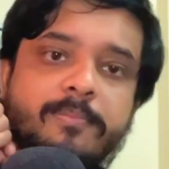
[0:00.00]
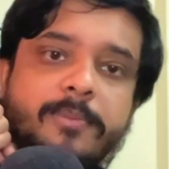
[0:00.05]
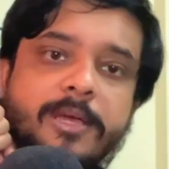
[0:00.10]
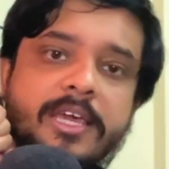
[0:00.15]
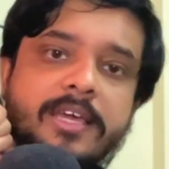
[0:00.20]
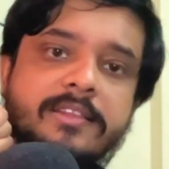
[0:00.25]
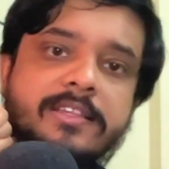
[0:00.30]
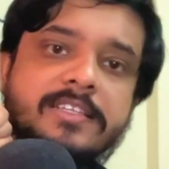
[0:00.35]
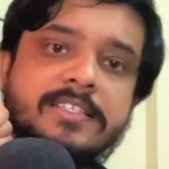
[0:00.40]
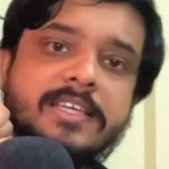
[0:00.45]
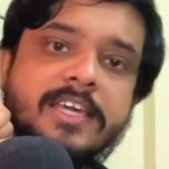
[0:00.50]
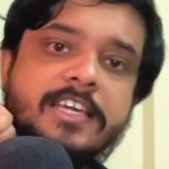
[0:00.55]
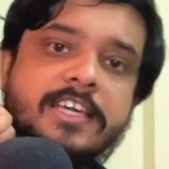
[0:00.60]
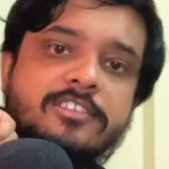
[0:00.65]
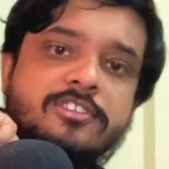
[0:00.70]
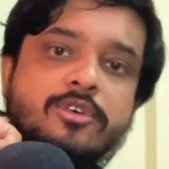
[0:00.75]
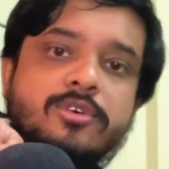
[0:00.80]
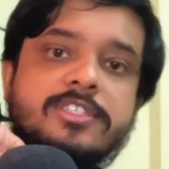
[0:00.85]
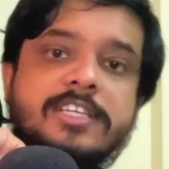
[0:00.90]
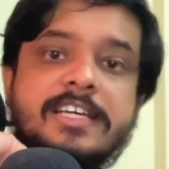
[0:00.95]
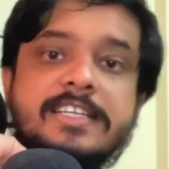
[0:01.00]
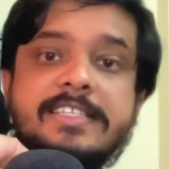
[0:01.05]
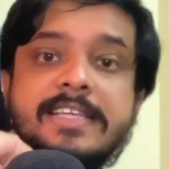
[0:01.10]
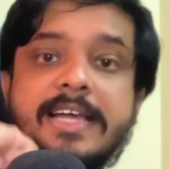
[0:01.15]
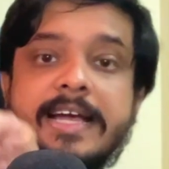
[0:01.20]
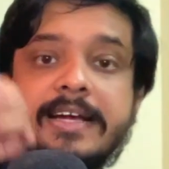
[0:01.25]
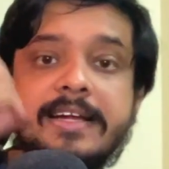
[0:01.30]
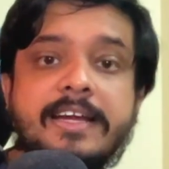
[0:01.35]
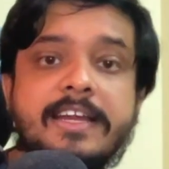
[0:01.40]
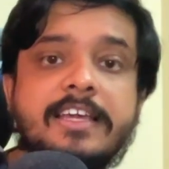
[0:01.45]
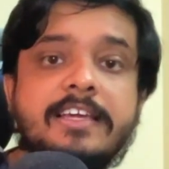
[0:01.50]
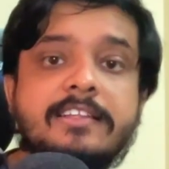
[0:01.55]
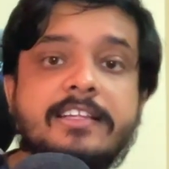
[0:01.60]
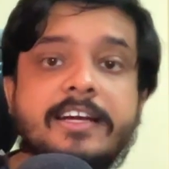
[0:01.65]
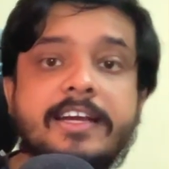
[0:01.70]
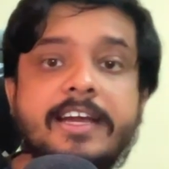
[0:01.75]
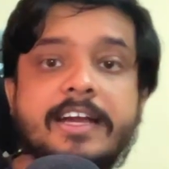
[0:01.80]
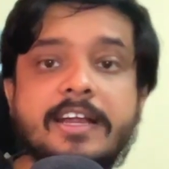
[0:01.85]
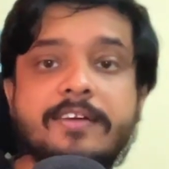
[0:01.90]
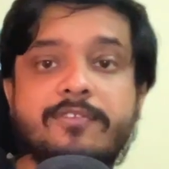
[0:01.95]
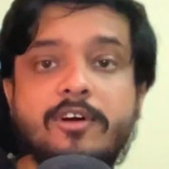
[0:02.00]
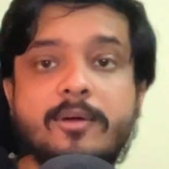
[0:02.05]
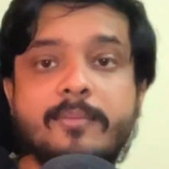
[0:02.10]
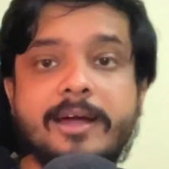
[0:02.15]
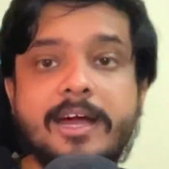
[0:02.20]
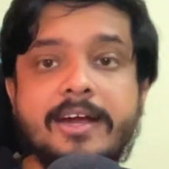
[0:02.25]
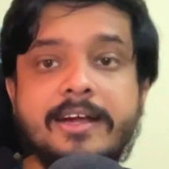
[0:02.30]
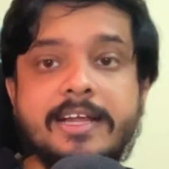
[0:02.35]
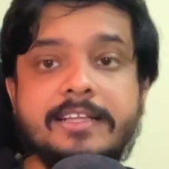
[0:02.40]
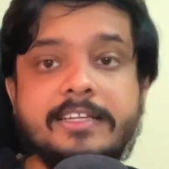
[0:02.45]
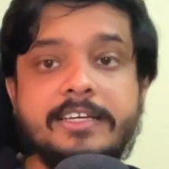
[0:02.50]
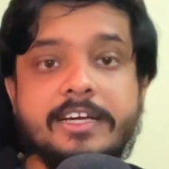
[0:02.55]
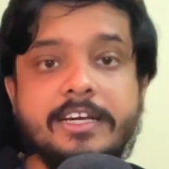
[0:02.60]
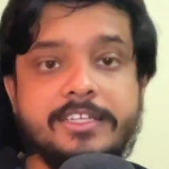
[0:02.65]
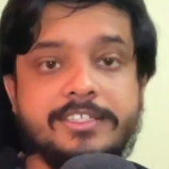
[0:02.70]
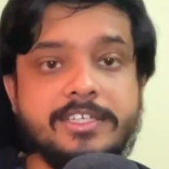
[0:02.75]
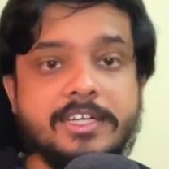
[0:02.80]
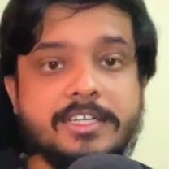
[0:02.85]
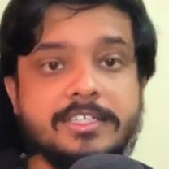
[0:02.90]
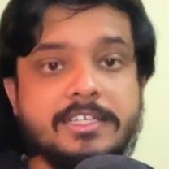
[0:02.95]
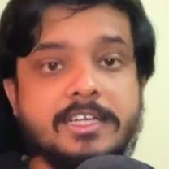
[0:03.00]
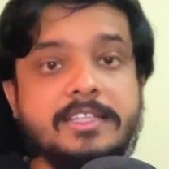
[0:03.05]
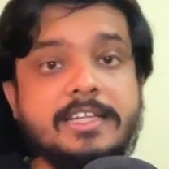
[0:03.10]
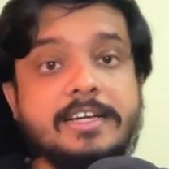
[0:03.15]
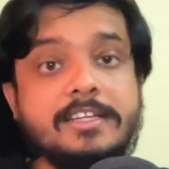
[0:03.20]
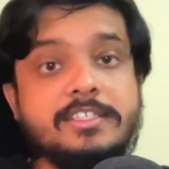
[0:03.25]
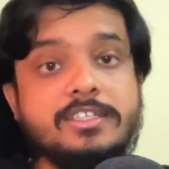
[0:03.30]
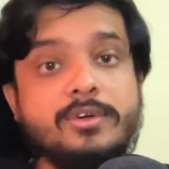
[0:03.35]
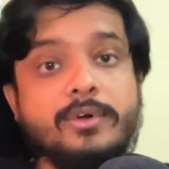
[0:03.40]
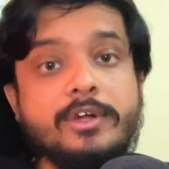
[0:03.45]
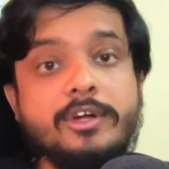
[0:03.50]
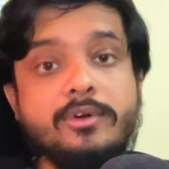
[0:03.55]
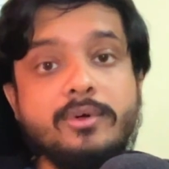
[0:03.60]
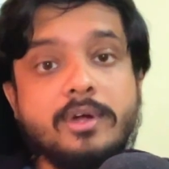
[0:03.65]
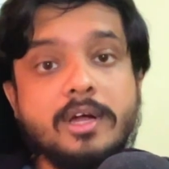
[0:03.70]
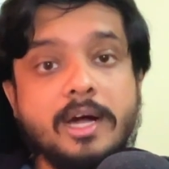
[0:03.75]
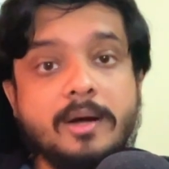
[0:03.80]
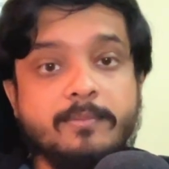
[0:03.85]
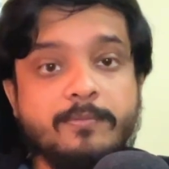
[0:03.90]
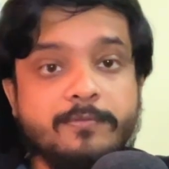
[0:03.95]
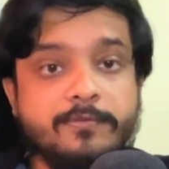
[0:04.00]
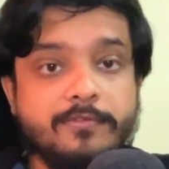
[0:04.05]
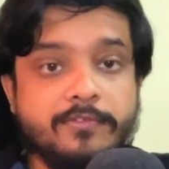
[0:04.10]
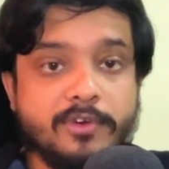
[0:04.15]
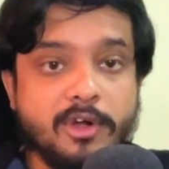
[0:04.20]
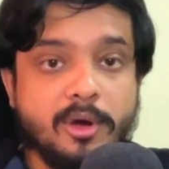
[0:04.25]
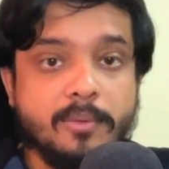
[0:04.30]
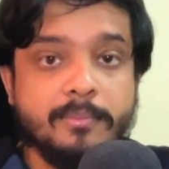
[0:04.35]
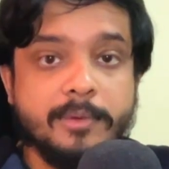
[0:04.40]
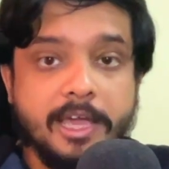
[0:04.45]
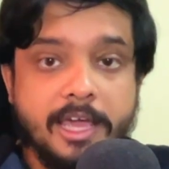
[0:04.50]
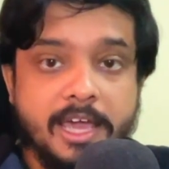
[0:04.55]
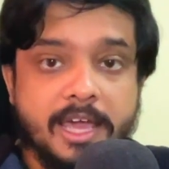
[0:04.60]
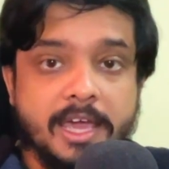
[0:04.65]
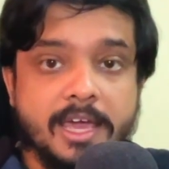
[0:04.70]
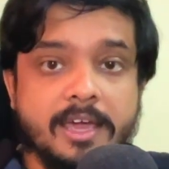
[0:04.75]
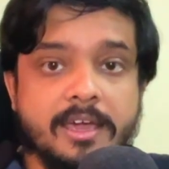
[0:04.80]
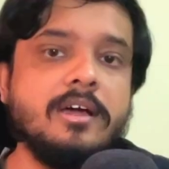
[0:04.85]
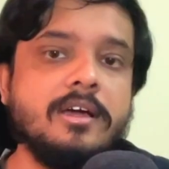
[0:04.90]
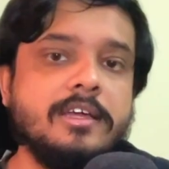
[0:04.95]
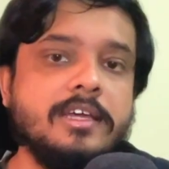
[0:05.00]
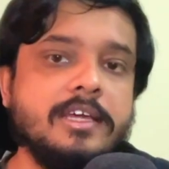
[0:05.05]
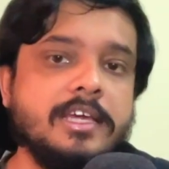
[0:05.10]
B in this case knows exactly the data format and the data structure that is going to come from A,